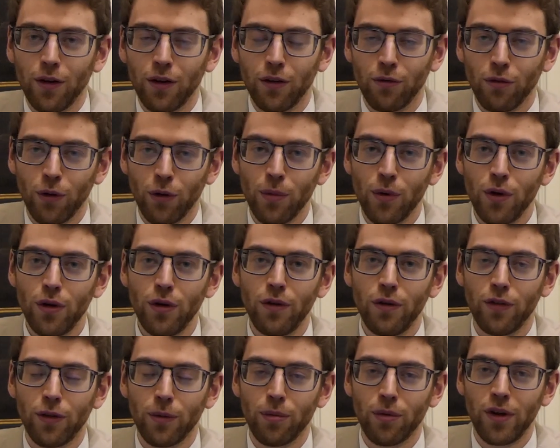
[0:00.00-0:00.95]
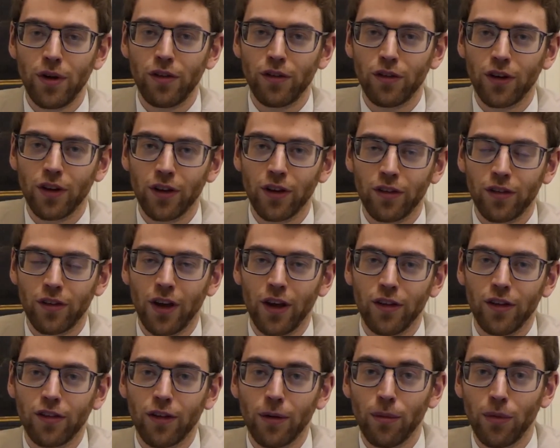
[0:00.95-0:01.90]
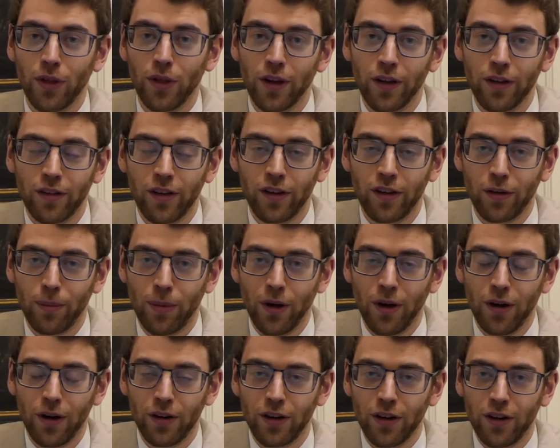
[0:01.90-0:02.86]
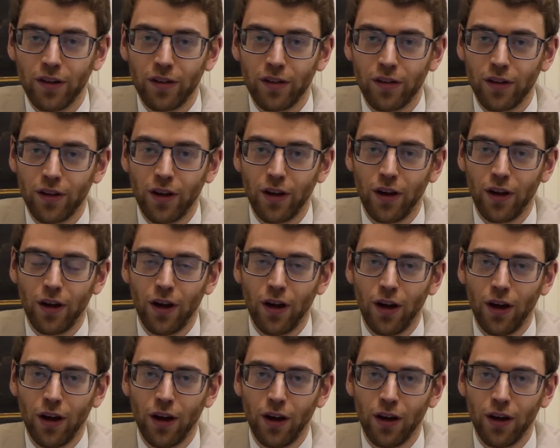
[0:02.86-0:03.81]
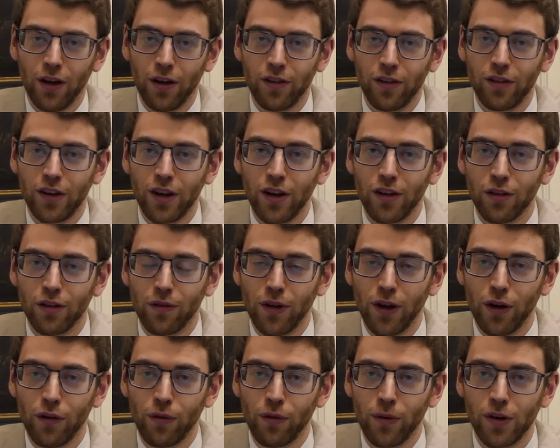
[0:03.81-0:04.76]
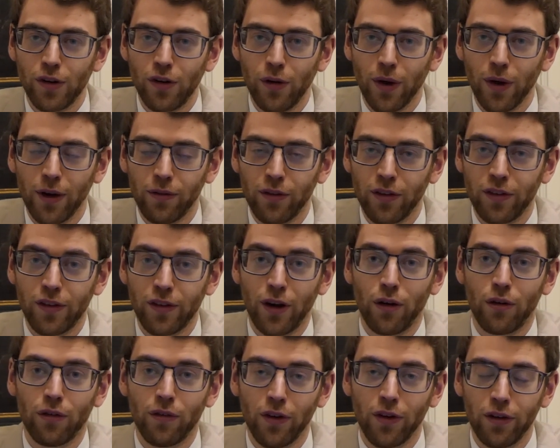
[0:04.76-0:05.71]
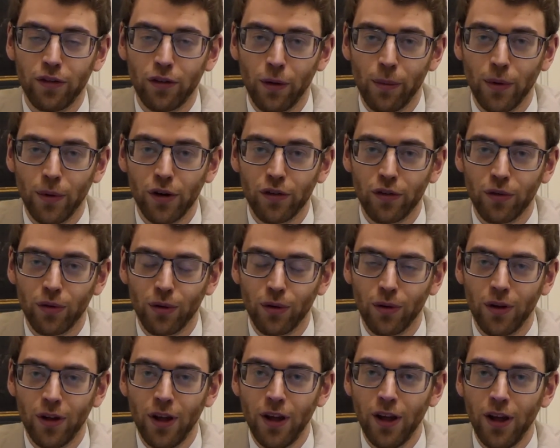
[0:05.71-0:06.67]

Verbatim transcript: remove the priesthood as, as something set apart, as uh, a state of life which you have to sacrifice so much for,